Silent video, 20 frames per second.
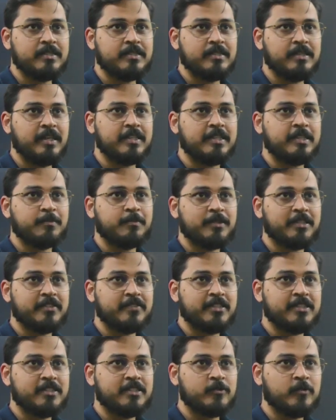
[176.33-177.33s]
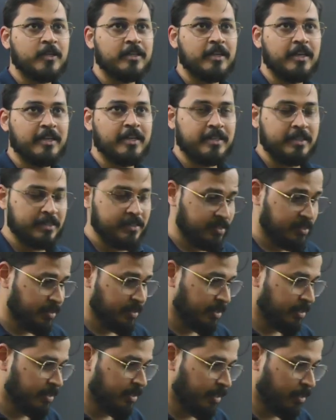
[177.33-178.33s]
in the previous one, let us see
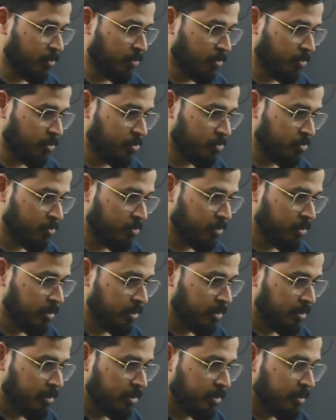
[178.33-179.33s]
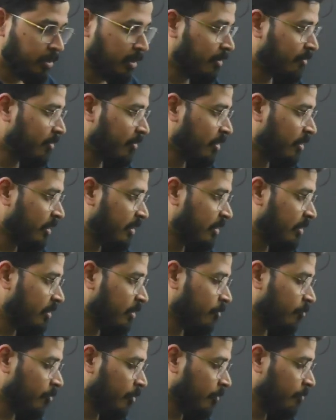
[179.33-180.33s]
that also, and we'll continue
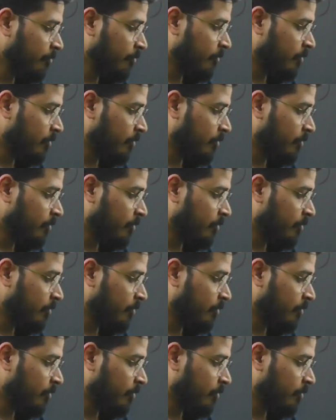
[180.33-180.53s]
from